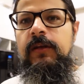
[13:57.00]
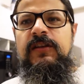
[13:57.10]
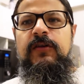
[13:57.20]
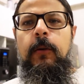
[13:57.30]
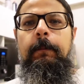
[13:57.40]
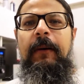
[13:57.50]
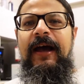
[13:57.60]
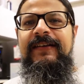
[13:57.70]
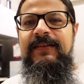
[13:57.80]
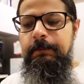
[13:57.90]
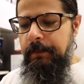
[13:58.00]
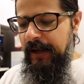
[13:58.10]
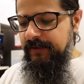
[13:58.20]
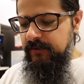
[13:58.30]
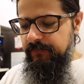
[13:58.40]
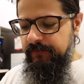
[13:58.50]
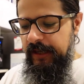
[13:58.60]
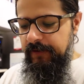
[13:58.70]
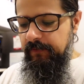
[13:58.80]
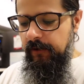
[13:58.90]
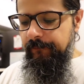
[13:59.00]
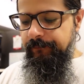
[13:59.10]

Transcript: It's got bags and bags of flavor.